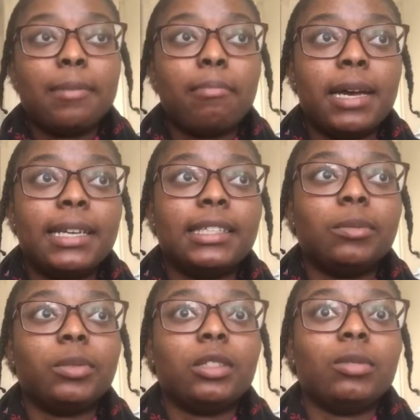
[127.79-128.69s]
Mine is
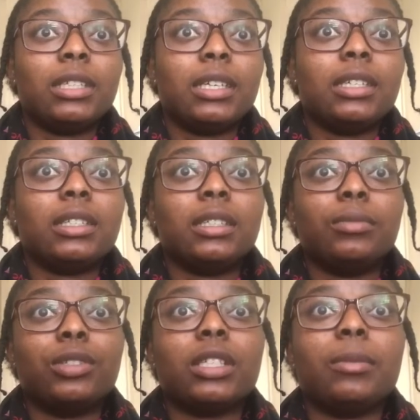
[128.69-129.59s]
typically because the
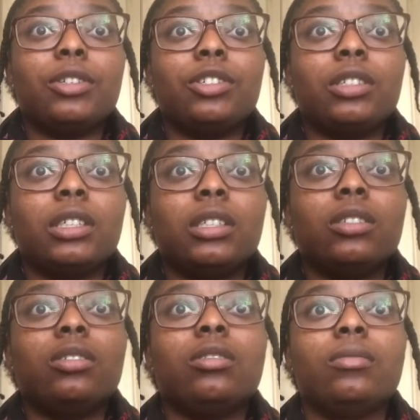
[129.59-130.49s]
books I'm interested
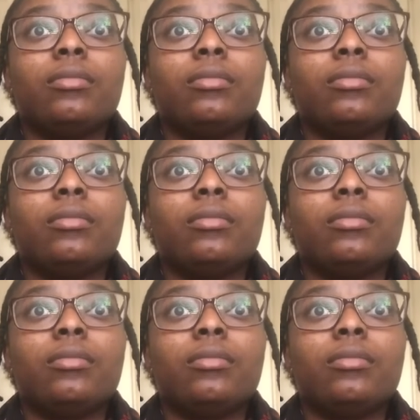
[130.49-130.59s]
in